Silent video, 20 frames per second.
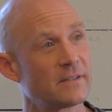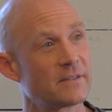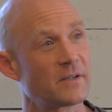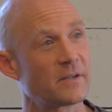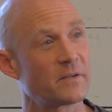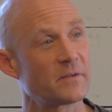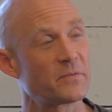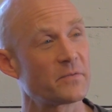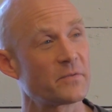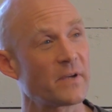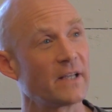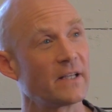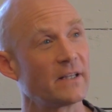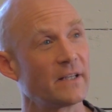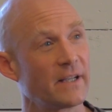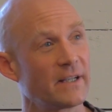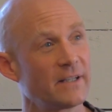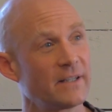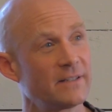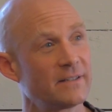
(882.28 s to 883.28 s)
is
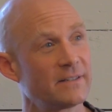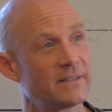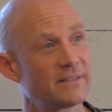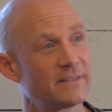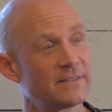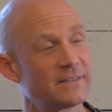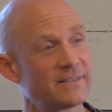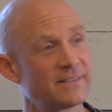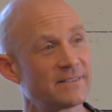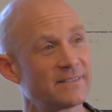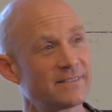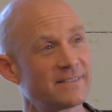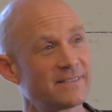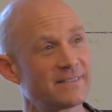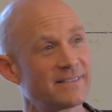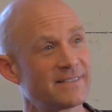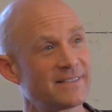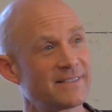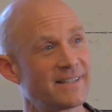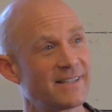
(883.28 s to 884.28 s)
unfailing
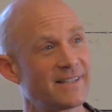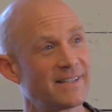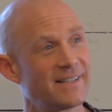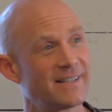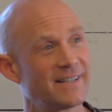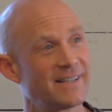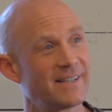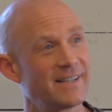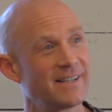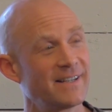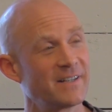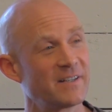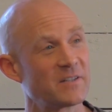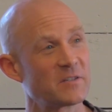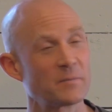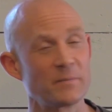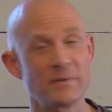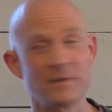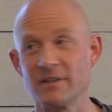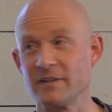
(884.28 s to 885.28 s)
in
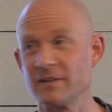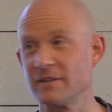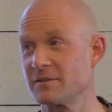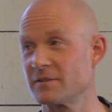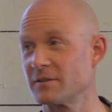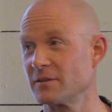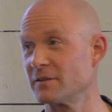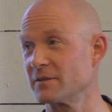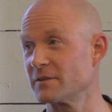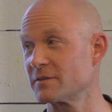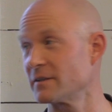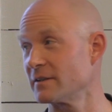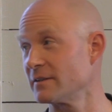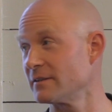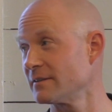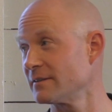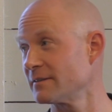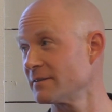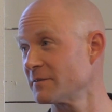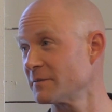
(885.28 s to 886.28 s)
its ability to
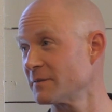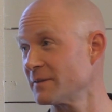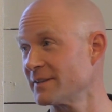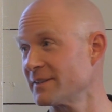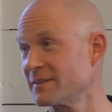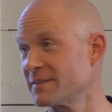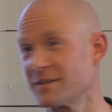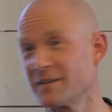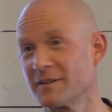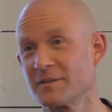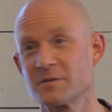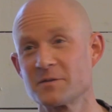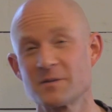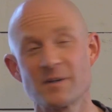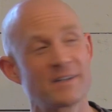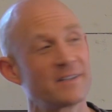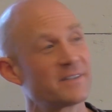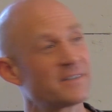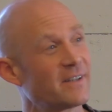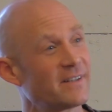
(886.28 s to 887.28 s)
glisten when the sun
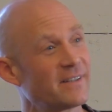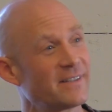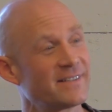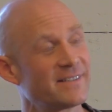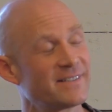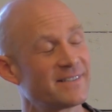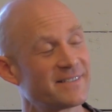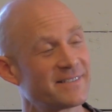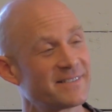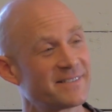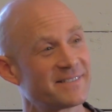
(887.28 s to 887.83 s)
shines on it.